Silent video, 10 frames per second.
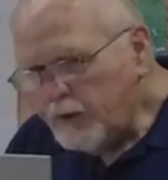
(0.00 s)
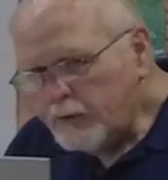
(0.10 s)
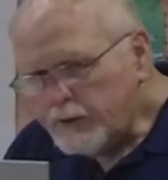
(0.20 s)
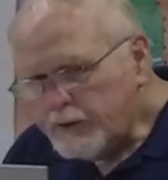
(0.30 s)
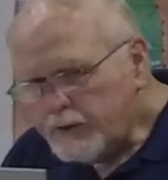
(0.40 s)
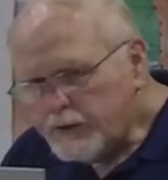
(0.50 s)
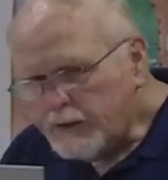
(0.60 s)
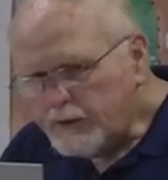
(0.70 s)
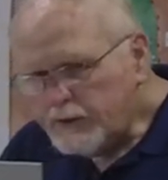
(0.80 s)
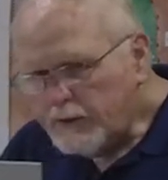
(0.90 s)
notice
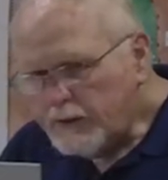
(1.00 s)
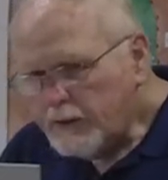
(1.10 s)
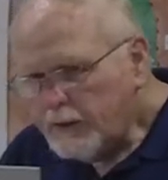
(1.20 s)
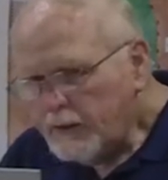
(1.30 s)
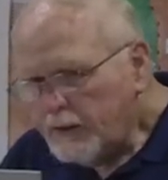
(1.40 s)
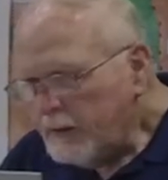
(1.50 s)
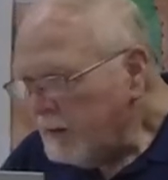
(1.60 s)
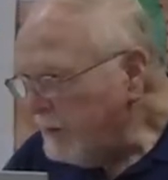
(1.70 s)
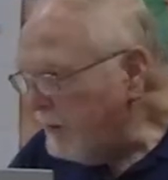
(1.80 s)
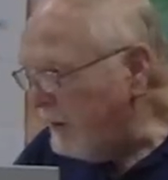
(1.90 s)
that,
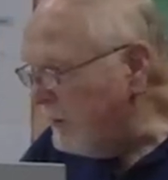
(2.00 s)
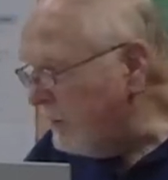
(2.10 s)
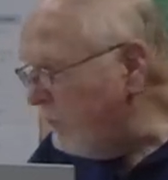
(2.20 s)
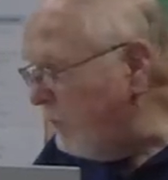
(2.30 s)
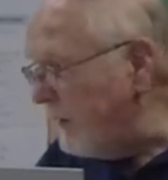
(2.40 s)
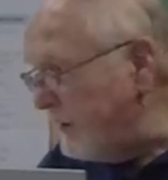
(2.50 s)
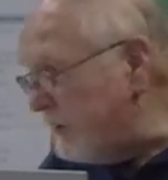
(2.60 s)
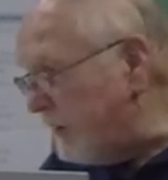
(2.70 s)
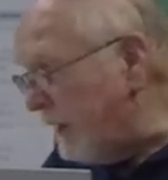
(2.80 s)
what is the